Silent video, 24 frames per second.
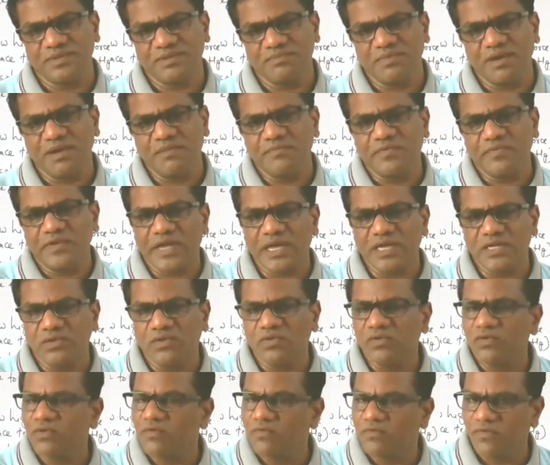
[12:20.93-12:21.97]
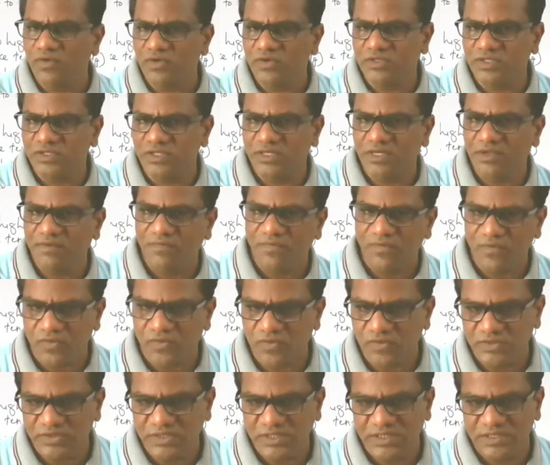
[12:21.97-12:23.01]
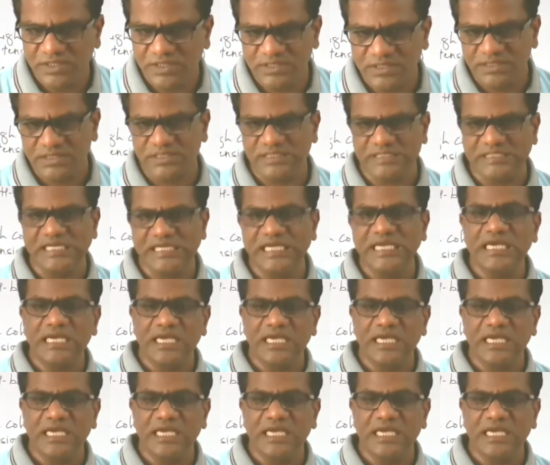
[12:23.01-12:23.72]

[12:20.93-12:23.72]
by breakdown of water in photosynthesis,